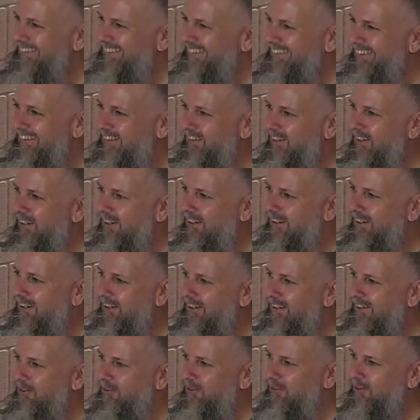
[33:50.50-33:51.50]
Here,
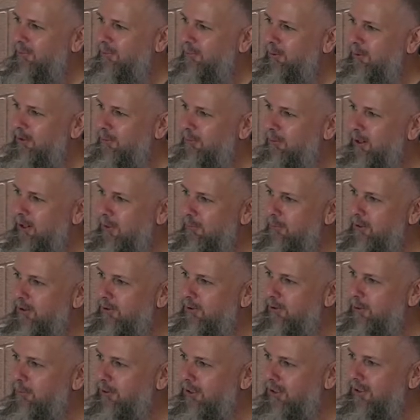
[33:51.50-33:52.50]
hey, Christine, put the brownie
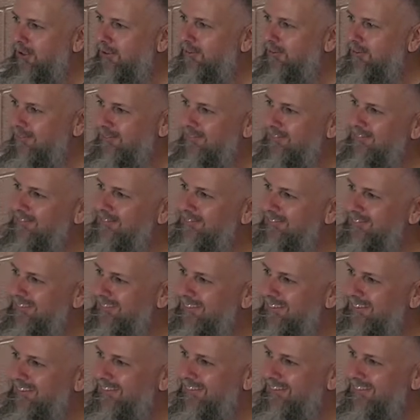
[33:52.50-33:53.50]
picture up again.
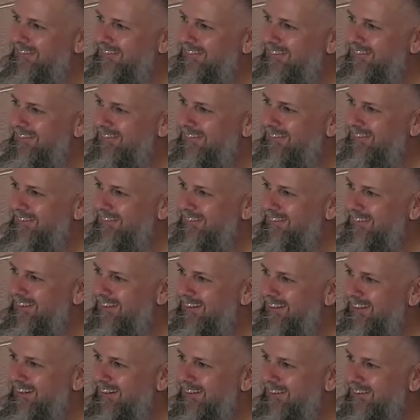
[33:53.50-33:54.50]

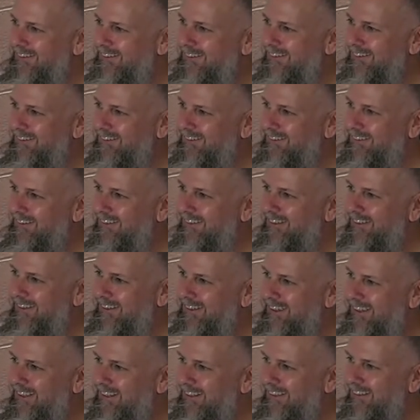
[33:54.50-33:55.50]
There, look at
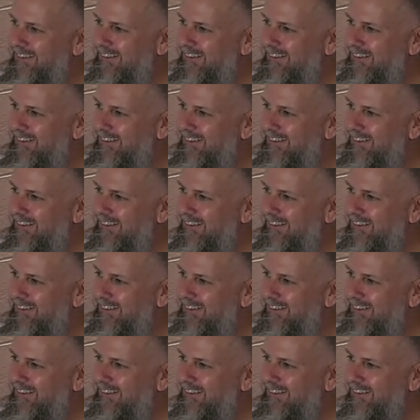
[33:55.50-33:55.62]
that.